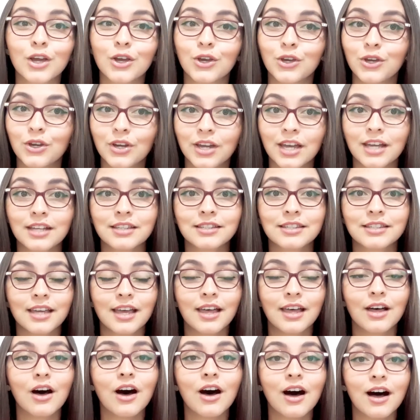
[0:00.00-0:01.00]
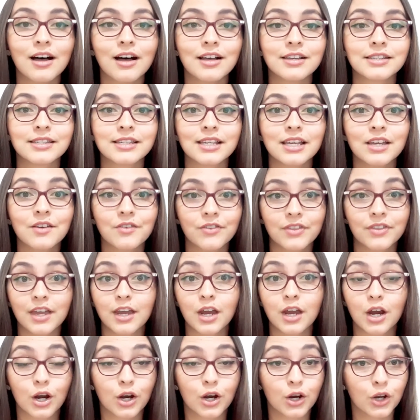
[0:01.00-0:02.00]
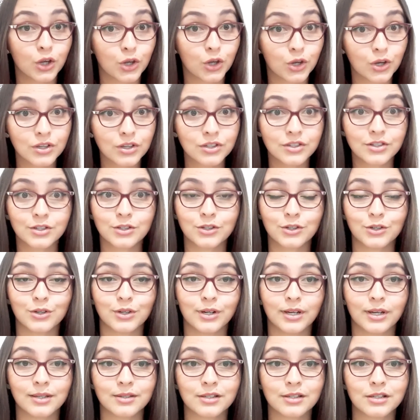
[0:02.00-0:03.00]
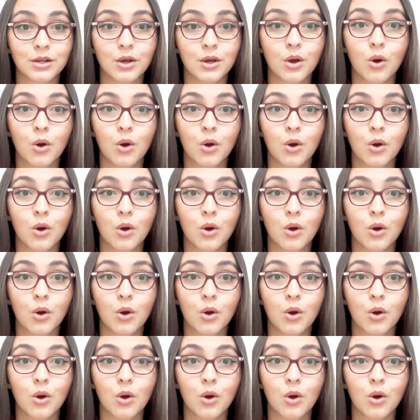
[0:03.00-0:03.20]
You can tell us if they are good students,